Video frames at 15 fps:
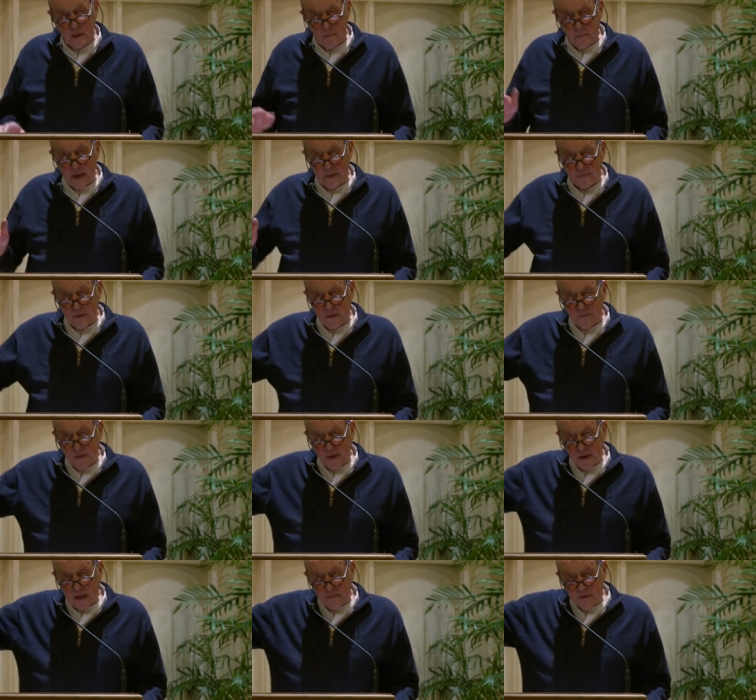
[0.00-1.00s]
meant that
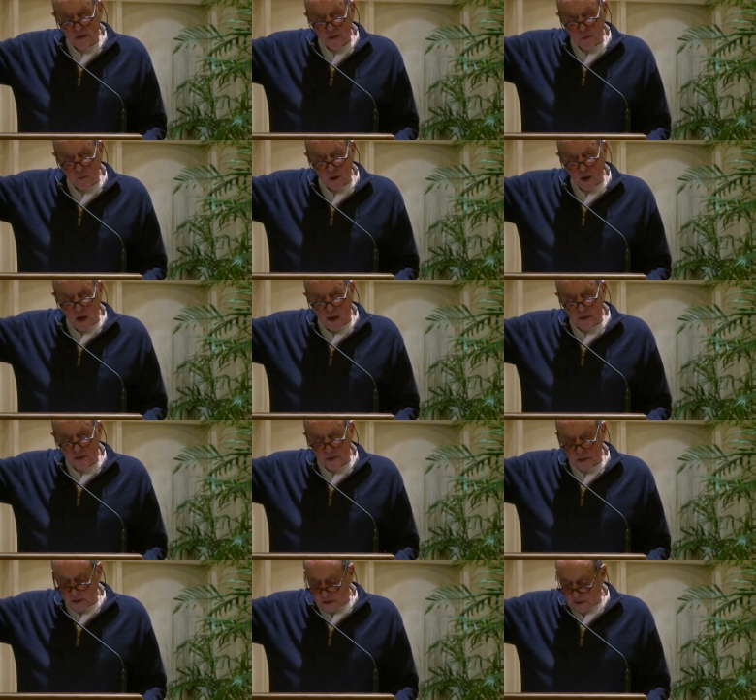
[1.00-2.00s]
the levees were
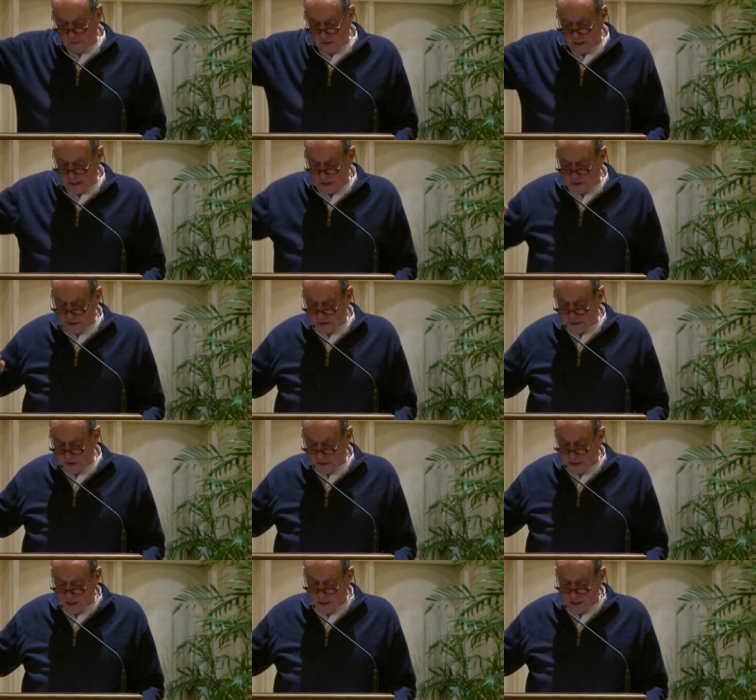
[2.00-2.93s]
constantly raised.